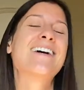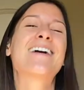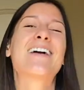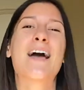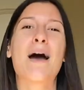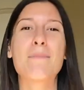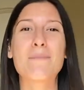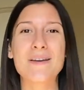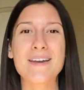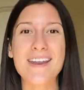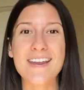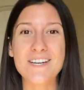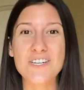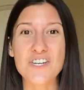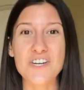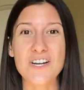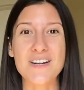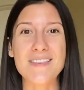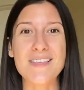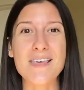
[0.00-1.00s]

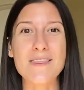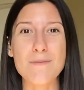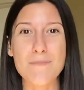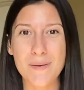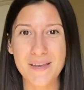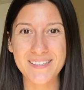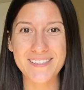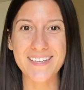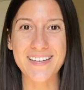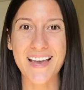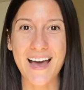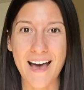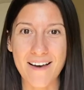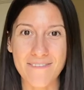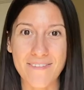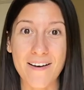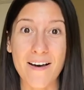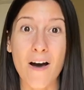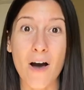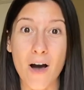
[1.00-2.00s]
combination that the Pitta
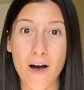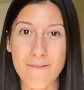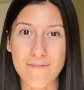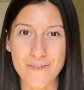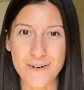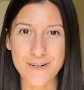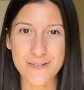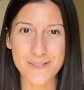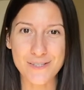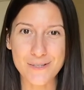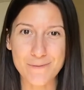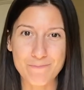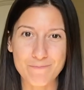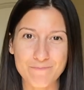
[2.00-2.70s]
Kapha offers.